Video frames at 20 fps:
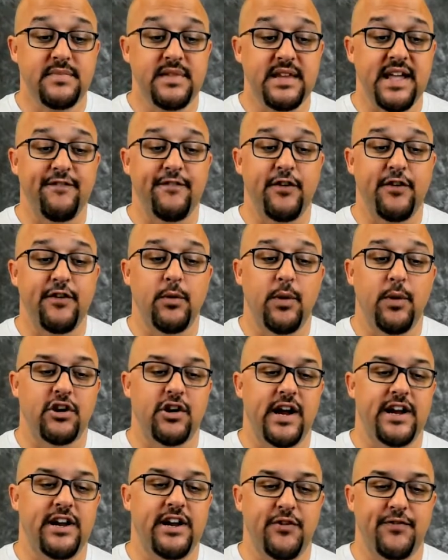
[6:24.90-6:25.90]
If you want to
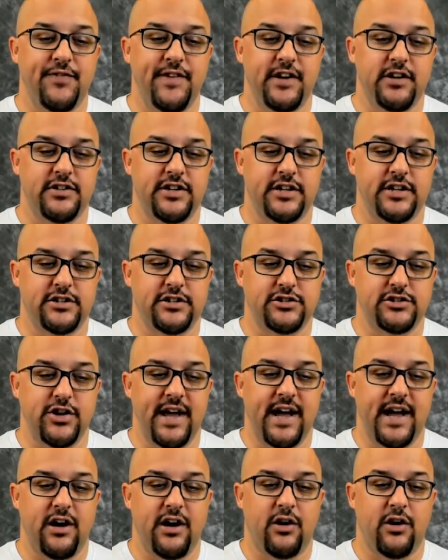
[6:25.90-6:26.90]
create a new field, I'll show you
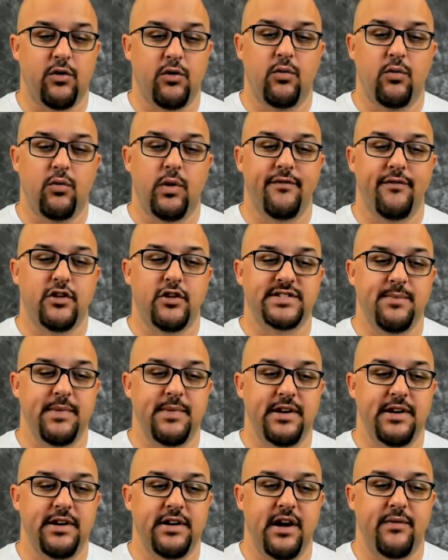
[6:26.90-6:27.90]
how one of those can
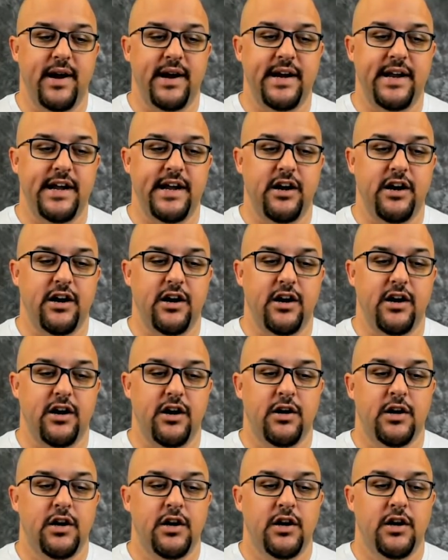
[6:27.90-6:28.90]
be done right here.
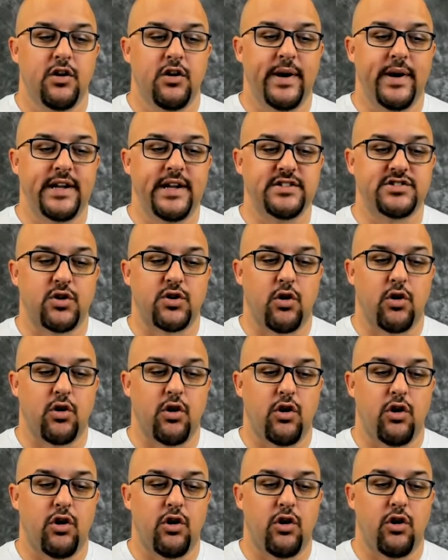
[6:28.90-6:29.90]
We can
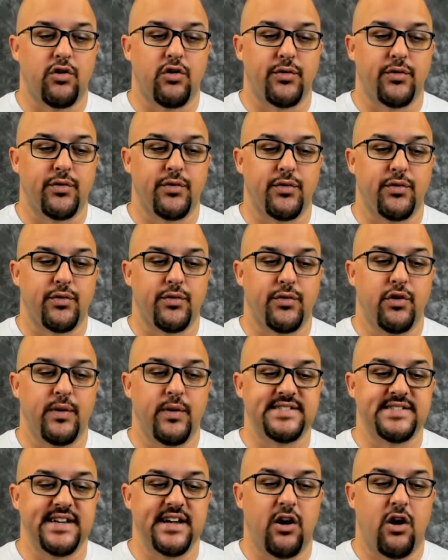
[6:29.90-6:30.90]
scroll through and you can
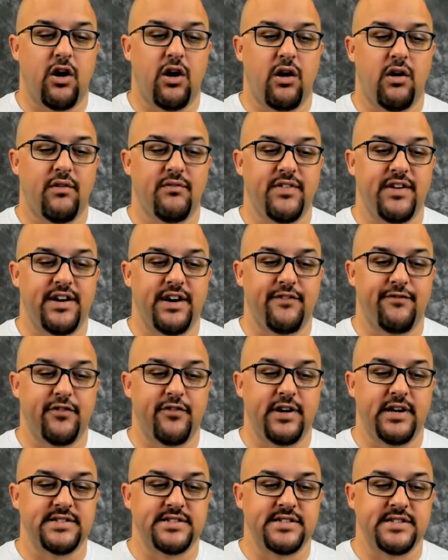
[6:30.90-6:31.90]
see all the
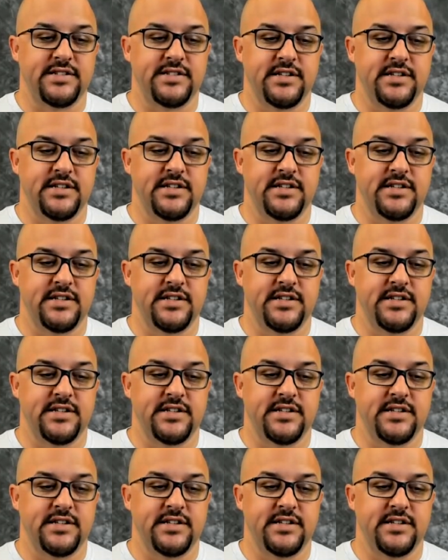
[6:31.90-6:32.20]
different